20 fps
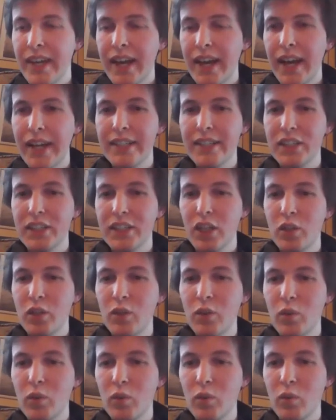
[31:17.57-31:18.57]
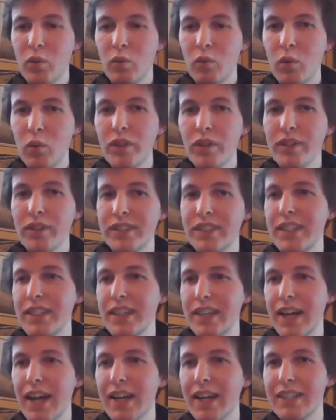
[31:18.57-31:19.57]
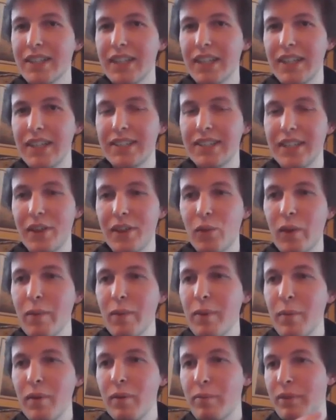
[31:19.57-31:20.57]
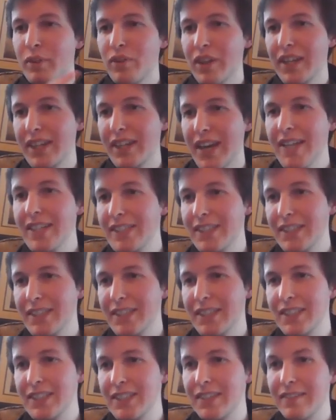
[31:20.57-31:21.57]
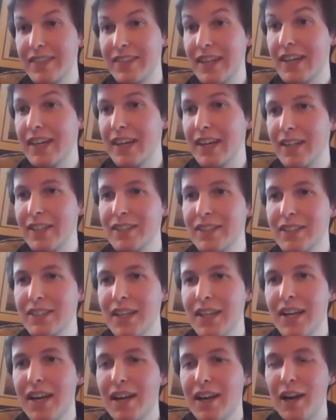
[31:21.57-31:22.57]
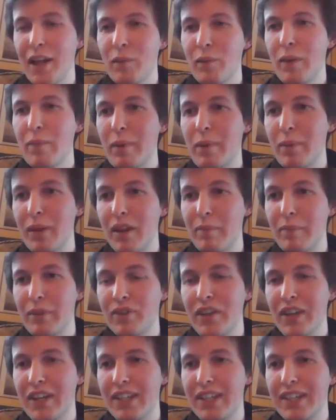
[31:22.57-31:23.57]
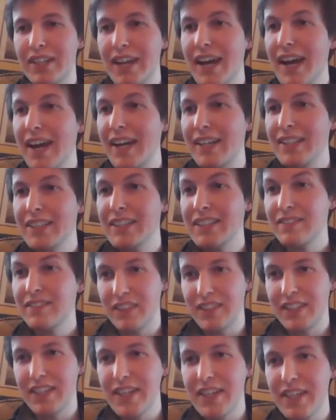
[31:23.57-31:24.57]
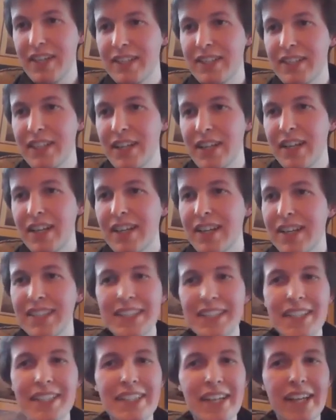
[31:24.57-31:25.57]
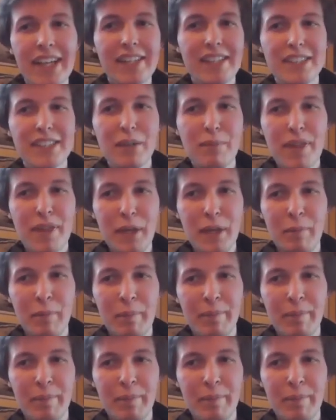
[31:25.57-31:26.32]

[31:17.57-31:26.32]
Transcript: And so what you see here actually is that the way people have been training SDEs for decades and the way people have been training GANs for years is actually kind of the same thing.